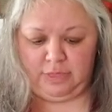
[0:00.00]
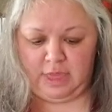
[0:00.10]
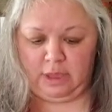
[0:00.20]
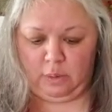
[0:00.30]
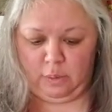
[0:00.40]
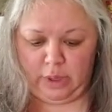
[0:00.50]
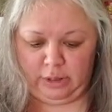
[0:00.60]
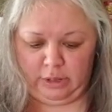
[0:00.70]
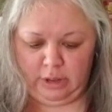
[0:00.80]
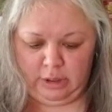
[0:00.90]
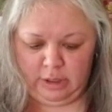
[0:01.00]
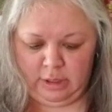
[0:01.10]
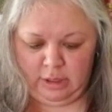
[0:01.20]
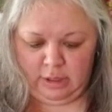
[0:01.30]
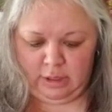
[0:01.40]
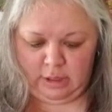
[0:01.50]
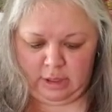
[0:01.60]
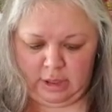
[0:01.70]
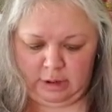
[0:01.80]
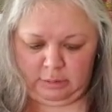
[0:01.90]
the oil
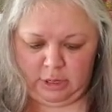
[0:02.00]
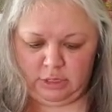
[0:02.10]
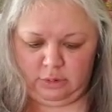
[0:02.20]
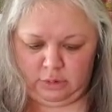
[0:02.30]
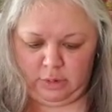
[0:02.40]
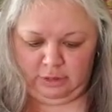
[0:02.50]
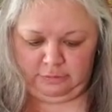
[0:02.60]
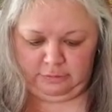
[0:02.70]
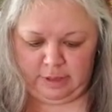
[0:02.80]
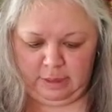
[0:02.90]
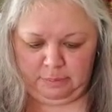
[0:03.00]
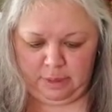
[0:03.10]
and I'm gonna do a quick flip